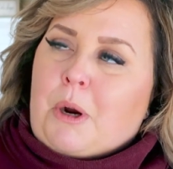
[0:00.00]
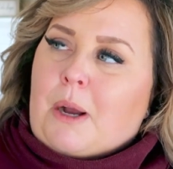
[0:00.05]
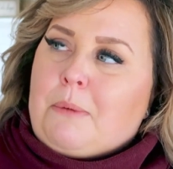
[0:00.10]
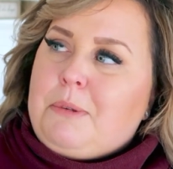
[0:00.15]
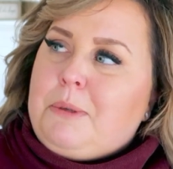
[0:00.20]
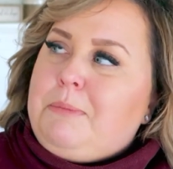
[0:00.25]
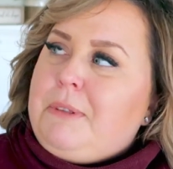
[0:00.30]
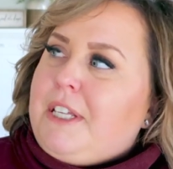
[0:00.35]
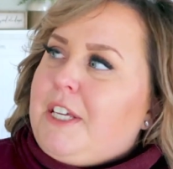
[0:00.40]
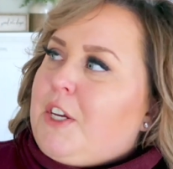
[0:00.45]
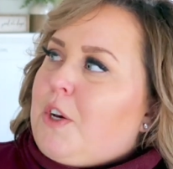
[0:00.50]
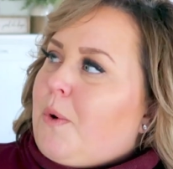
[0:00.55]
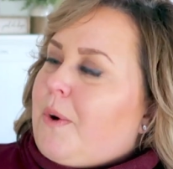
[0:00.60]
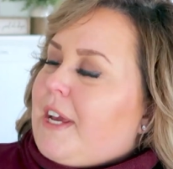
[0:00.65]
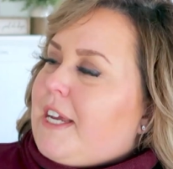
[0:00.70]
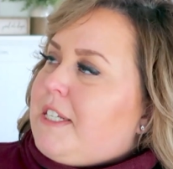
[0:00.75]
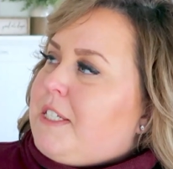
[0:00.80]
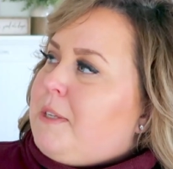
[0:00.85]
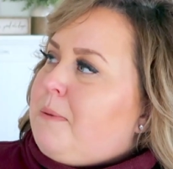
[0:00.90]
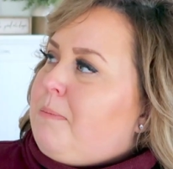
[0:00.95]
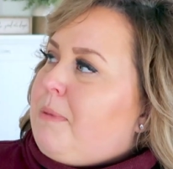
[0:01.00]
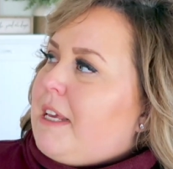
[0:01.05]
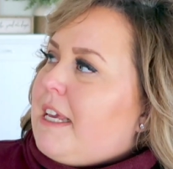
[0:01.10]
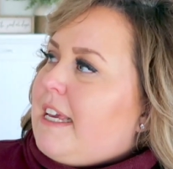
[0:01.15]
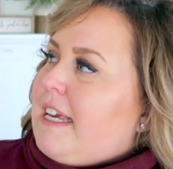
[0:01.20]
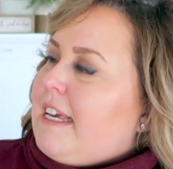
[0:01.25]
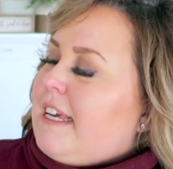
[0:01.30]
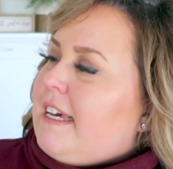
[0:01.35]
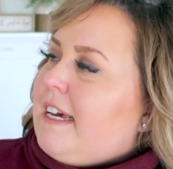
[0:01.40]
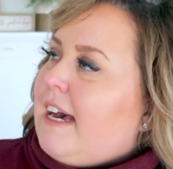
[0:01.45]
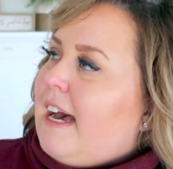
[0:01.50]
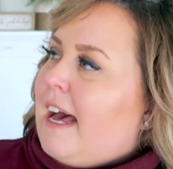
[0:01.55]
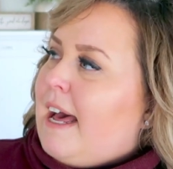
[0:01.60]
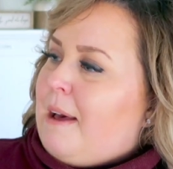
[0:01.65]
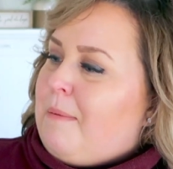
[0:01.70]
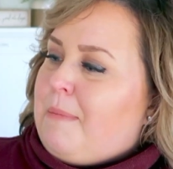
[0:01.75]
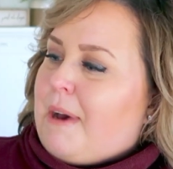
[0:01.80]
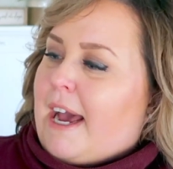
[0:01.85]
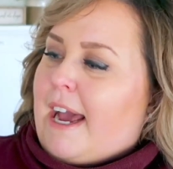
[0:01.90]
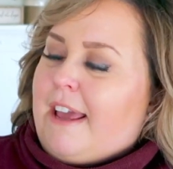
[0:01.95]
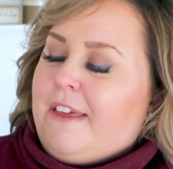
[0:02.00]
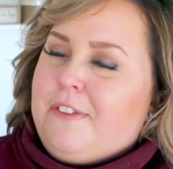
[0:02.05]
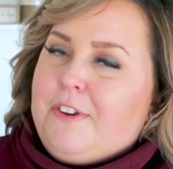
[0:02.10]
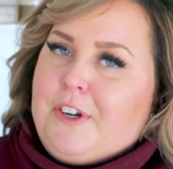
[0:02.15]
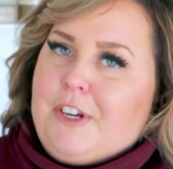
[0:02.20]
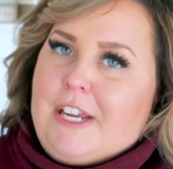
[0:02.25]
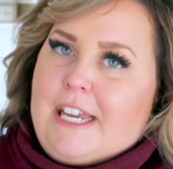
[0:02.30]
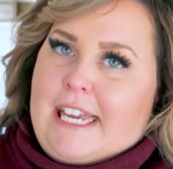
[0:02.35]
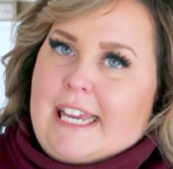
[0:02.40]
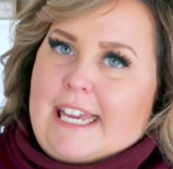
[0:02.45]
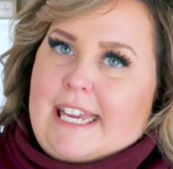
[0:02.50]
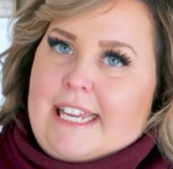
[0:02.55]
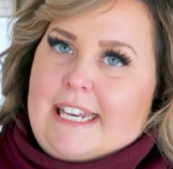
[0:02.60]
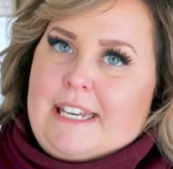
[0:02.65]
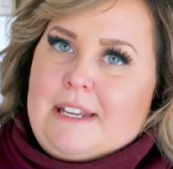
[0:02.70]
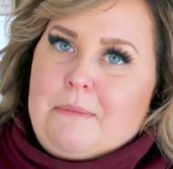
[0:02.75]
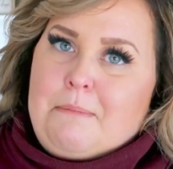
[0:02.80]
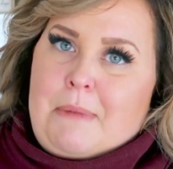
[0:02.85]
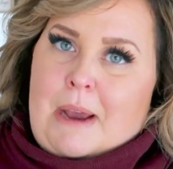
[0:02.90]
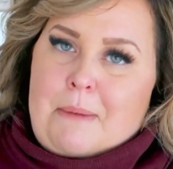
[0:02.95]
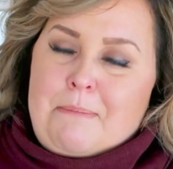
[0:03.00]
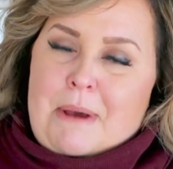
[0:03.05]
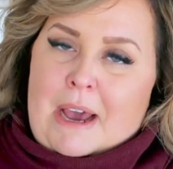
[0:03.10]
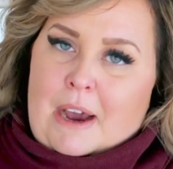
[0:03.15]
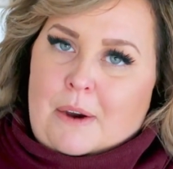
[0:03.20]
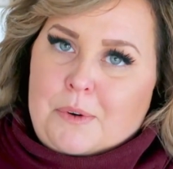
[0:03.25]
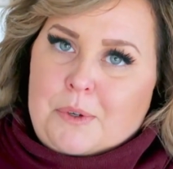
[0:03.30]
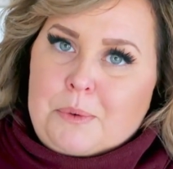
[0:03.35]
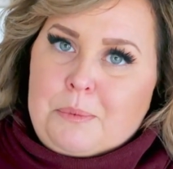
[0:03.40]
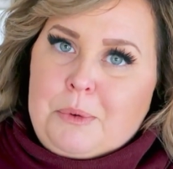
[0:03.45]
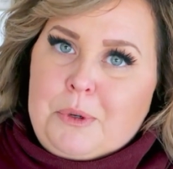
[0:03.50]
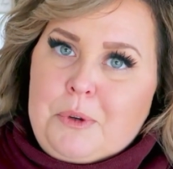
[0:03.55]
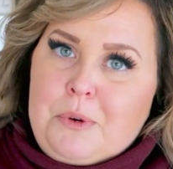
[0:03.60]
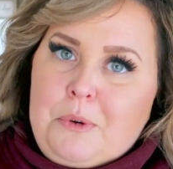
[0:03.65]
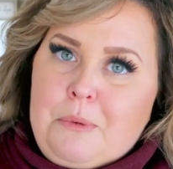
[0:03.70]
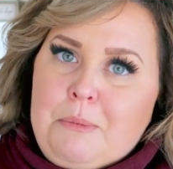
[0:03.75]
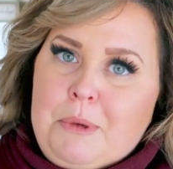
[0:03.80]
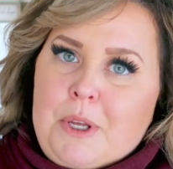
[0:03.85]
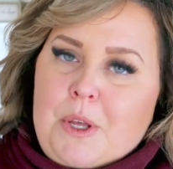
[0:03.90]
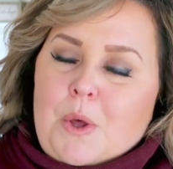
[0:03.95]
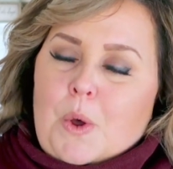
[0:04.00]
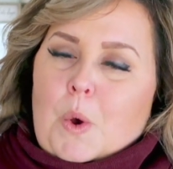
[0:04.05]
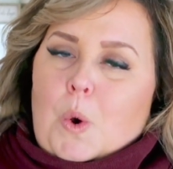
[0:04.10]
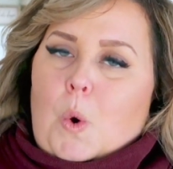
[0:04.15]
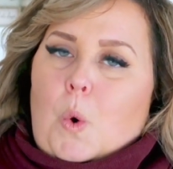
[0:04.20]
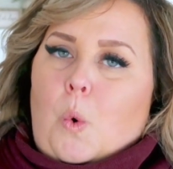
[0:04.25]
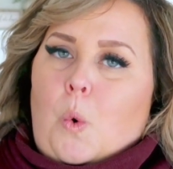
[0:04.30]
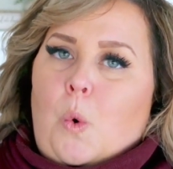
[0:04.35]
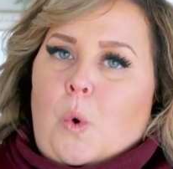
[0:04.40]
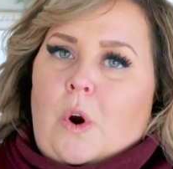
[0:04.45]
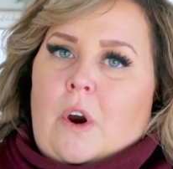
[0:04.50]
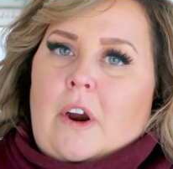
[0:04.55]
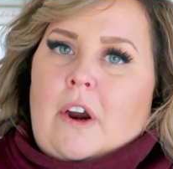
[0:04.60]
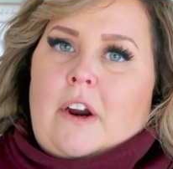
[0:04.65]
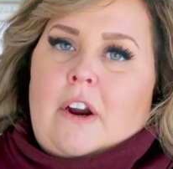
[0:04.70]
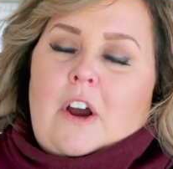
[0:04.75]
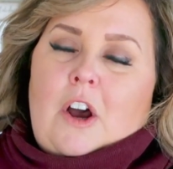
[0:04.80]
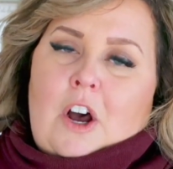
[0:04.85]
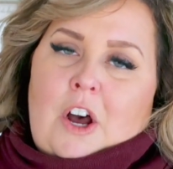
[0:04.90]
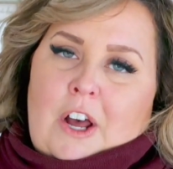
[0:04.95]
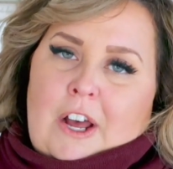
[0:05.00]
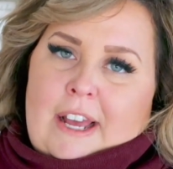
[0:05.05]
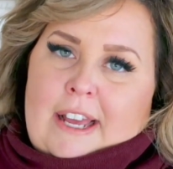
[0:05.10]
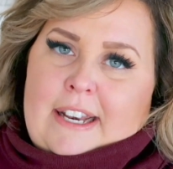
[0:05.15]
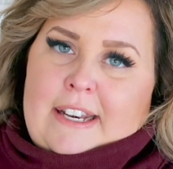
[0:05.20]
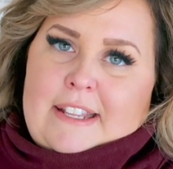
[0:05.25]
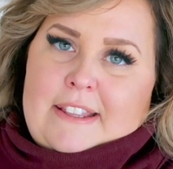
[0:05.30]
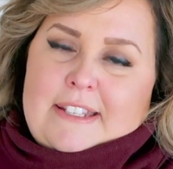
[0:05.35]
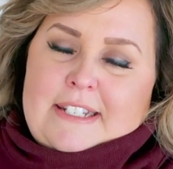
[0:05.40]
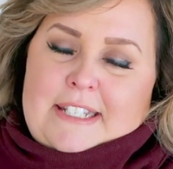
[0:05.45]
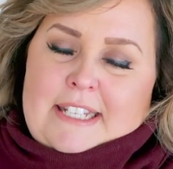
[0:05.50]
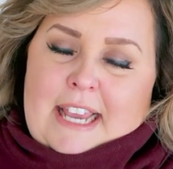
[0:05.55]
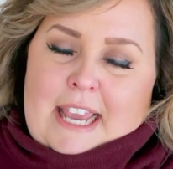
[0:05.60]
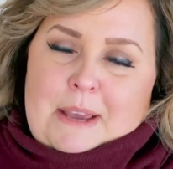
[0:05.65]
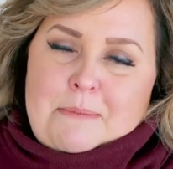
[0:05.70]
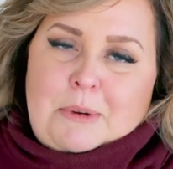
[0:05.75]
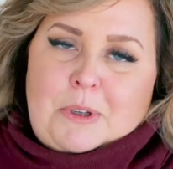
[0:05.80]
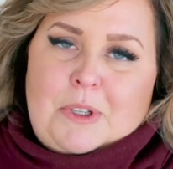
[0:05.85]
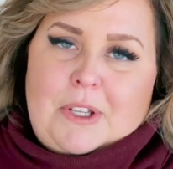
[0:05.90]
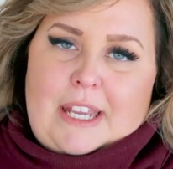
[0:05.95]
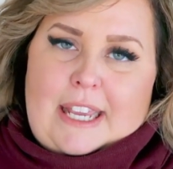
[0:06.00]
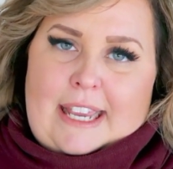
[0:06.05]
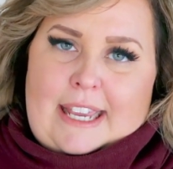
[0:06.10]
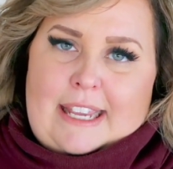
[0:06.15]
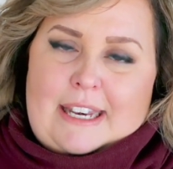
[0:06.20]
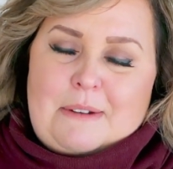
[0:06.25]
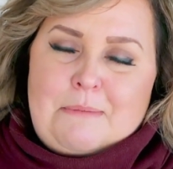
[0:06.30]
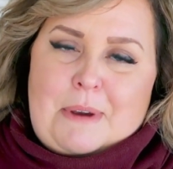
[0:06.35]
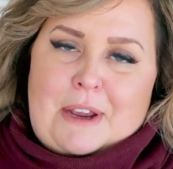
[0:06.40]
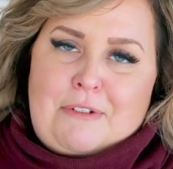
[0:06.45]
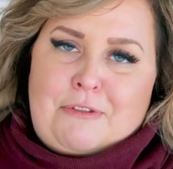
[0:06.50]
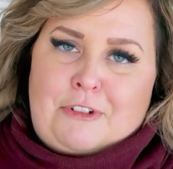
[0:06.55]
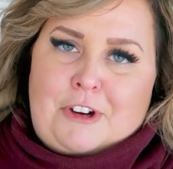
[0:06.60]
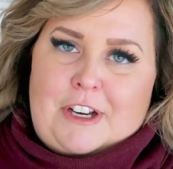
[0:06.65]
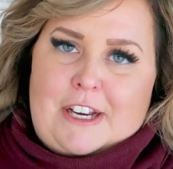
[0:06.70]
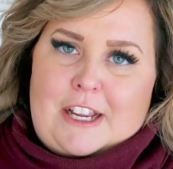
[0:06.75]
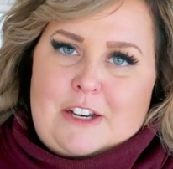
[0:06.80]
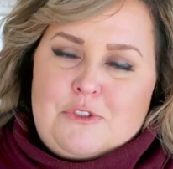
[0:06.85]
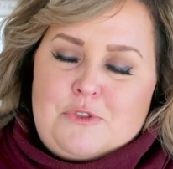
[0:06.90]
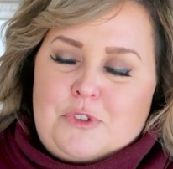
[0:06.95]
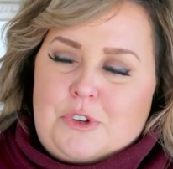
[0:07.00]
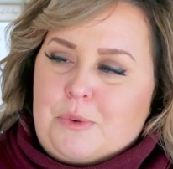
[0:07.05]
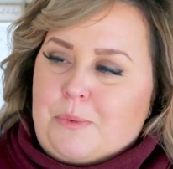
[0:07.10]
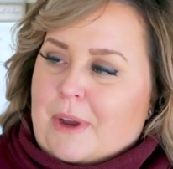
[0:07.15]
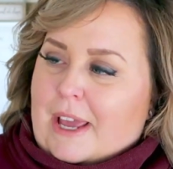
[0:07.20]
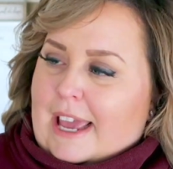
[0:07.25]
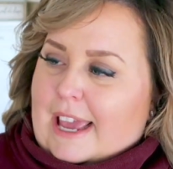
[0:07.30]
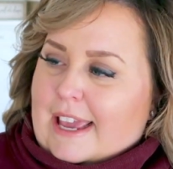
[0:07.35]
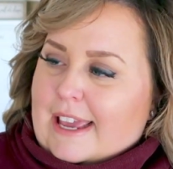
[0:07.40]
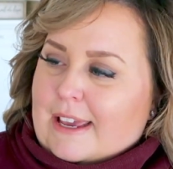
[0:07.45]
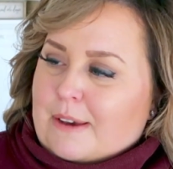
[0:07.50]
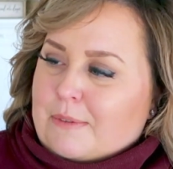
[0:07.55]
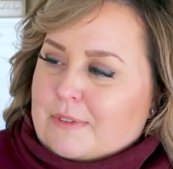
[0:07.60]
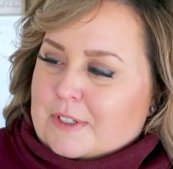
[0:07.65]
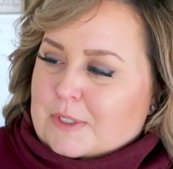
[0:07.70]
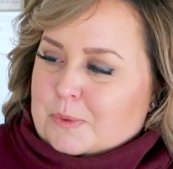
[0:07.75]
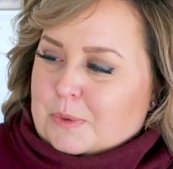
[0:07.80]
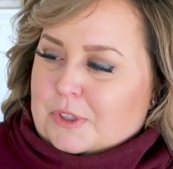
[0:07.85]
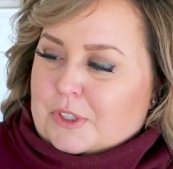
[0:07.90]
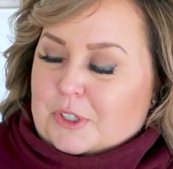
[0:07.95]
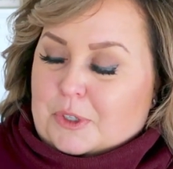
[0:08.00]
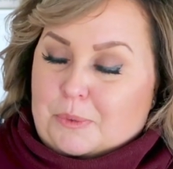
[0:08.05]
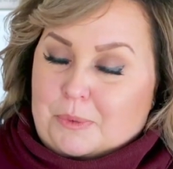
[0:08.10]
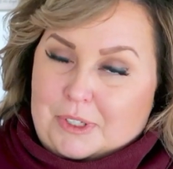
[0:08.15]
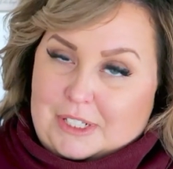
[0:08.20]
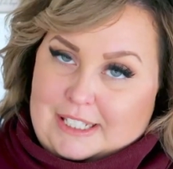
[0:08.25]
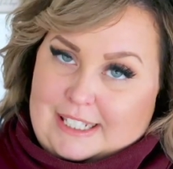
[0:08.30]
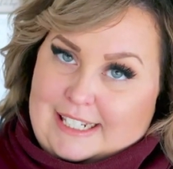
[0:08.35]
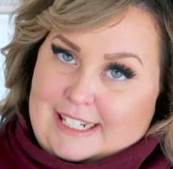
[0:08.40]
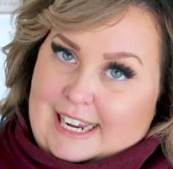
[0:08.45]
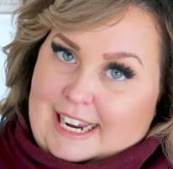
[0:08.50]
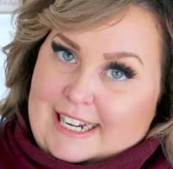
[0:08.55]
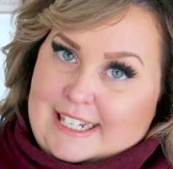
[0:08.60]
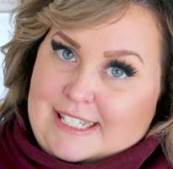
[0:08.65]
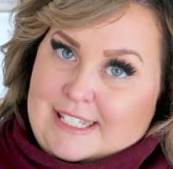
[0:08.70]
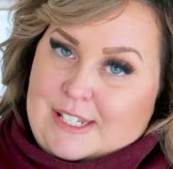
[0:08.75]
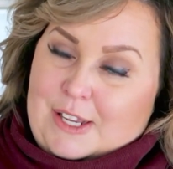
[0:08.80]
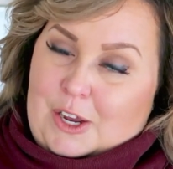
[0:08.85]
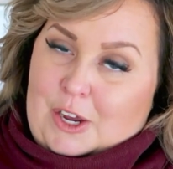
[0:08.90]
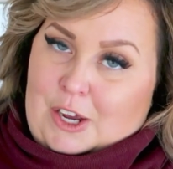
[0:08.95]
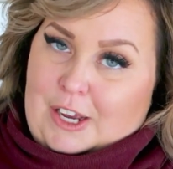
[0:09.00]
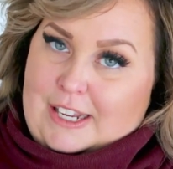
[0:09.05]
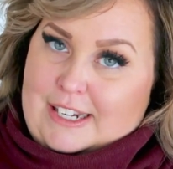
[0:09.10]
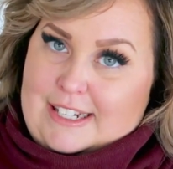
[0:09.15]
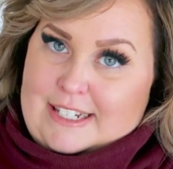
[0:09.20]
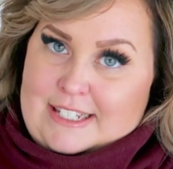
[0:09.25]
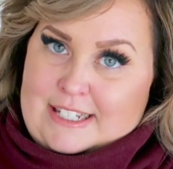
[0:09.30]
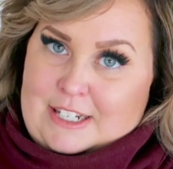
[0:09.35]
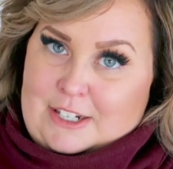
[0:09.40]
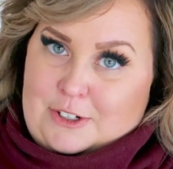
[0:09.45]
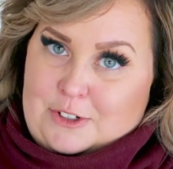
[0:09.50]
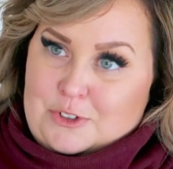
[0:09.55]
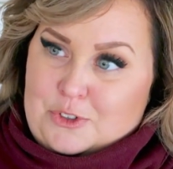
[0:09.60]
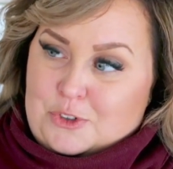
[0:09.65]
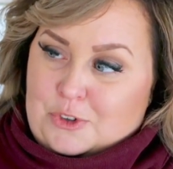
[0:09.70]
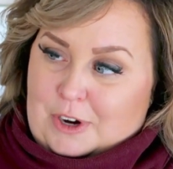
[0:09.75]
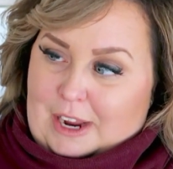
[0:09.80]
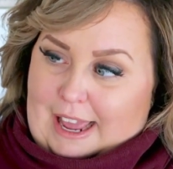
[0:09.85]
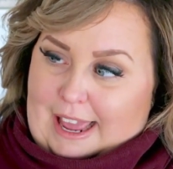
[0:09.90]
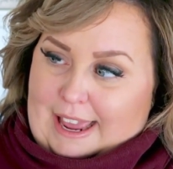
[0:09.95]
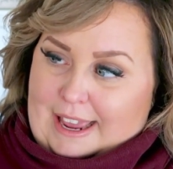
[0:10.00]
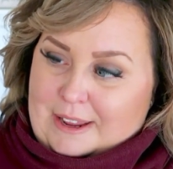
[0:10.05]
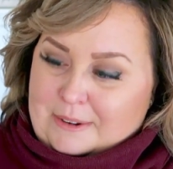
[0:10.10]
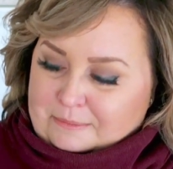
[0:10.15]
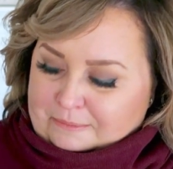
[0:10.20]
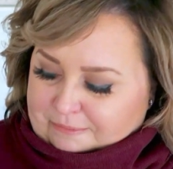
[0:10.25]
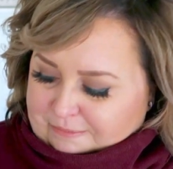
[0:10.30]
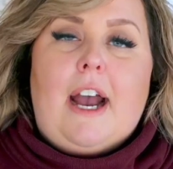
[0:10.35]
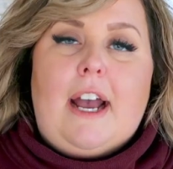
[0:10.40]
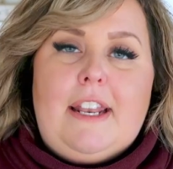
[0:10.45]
probably going to be um, either in my powder room or on the table in my front entryway. It, this would look really nice on a tiered tray.